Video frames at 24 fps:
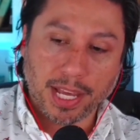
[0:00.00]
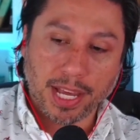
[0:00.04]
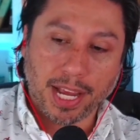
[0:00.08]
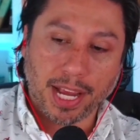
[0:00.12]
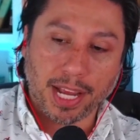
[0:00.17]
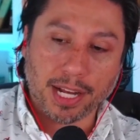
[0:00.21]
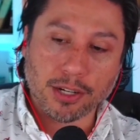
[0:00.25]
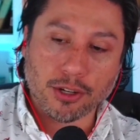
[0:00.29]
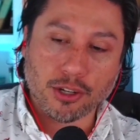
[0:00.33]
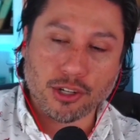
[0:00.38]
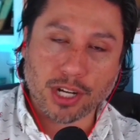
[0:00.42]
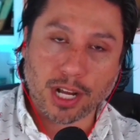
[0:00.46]

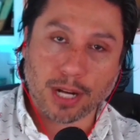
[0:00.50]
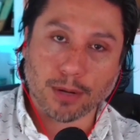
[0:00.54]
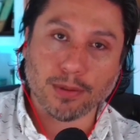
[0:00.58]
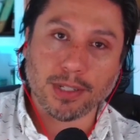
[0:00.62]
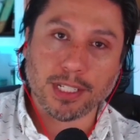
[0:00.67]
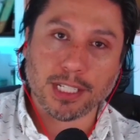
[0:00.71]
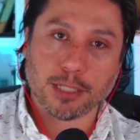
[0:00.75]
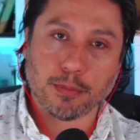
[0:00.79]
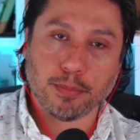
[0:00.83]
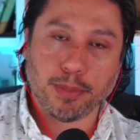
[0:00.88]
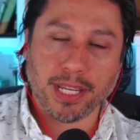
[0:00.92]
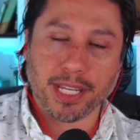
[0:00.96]
And
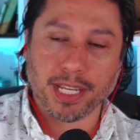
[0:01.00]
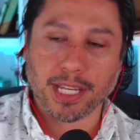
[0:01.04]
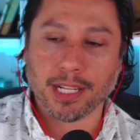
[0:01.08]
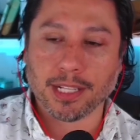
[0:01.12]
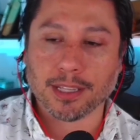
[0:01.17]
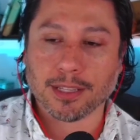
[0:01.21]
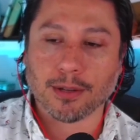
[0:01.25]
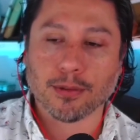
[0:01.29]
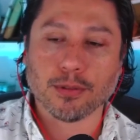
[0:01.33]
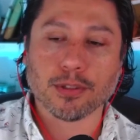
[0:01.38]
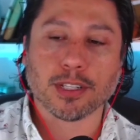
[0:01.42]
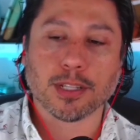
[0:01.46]
generally speaking,
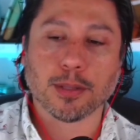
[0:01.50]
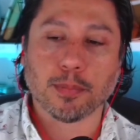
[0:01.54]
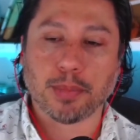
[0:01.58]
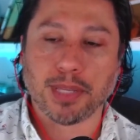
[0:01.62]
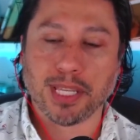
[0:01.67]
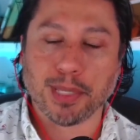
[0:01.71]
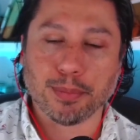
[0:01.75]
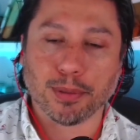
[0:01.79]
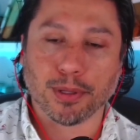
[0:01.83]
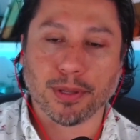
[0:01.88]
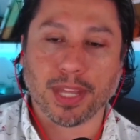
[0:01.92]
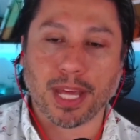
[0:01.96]
those are the
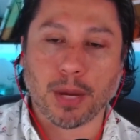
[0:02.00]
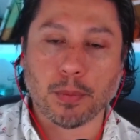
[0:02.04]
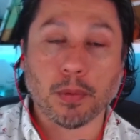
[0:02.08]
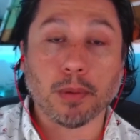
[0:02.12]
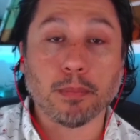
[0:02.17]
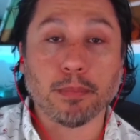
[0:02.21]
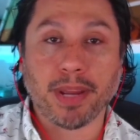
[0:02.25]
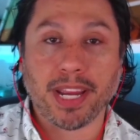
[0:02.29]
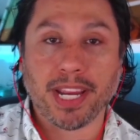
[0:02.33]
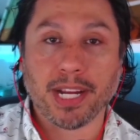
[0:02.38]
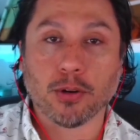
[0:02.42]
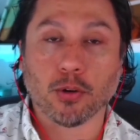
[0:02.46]
people that will
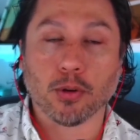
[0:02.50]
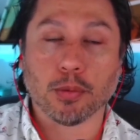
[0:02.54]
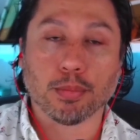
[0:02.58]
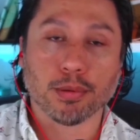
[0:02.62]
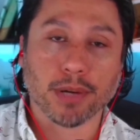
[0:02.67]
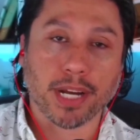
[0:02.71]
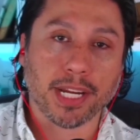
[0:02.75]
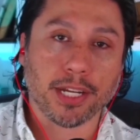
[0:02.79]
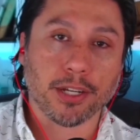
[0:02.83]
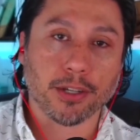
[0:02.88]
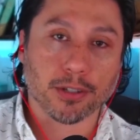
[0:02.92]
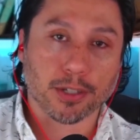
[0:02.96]
make or
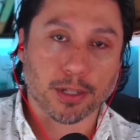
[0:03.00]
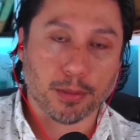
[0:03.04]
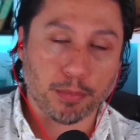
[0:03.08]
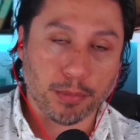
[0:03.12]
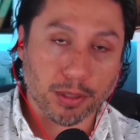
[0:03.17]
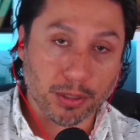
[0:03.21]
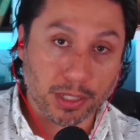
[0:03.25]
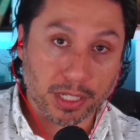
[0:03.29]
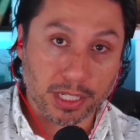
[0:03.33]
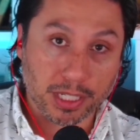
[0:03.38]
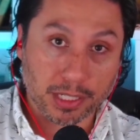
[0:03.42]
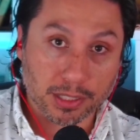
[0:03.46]
break your
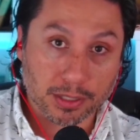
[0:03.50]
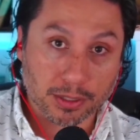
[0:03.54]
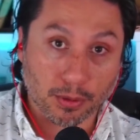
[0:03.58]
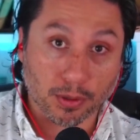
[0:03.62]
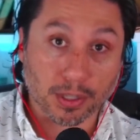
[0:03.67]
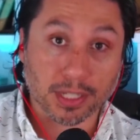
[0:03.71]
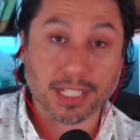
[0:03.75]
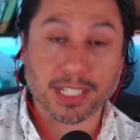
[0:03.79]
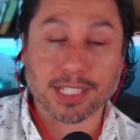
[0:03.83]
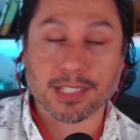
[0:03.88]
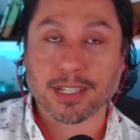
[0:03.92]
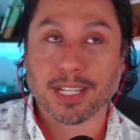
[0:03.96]
communities, or
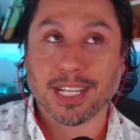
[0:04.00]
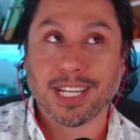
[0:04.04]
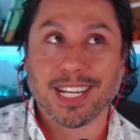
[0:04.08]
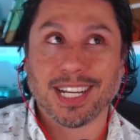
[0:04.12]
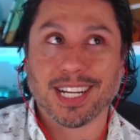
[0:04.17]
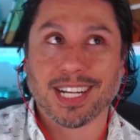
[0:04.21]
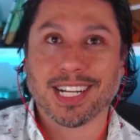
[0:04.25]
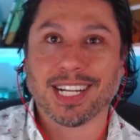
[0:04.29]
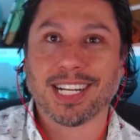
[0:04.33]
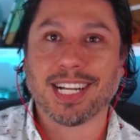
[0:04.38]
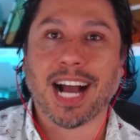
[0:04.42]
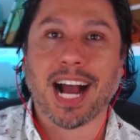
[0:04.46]
at least
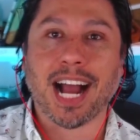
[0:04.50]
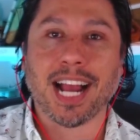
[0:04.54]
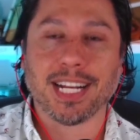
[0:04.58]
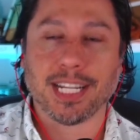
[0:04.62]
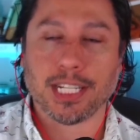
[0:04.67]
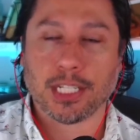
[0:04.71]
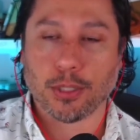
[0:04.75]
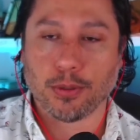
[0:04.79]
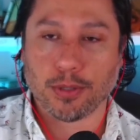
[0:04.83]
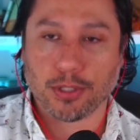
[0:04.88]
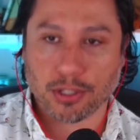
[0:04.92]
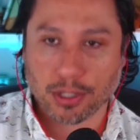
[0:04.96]
guide
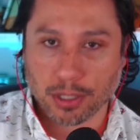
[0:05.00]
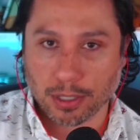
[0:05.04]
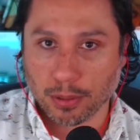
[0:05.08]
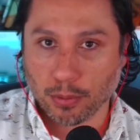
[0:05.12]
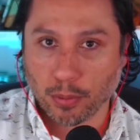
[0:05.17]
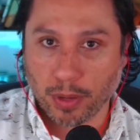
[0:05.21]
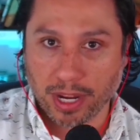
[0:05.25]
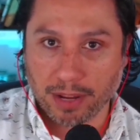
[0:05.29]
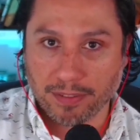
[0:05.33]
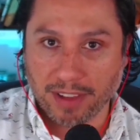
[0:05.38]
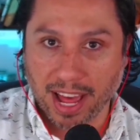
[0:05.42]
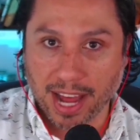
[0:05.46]
it to a certain
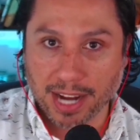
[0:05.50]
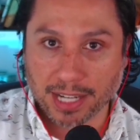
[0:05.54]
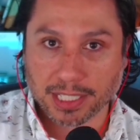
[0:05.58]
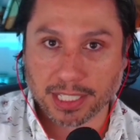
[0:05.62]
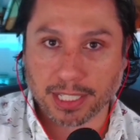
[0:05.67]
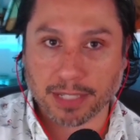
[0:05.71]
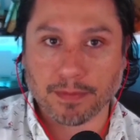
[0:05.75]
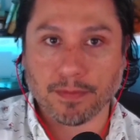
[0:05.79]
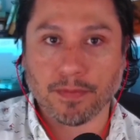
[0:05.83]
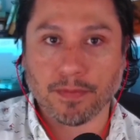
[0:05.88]
way of acting.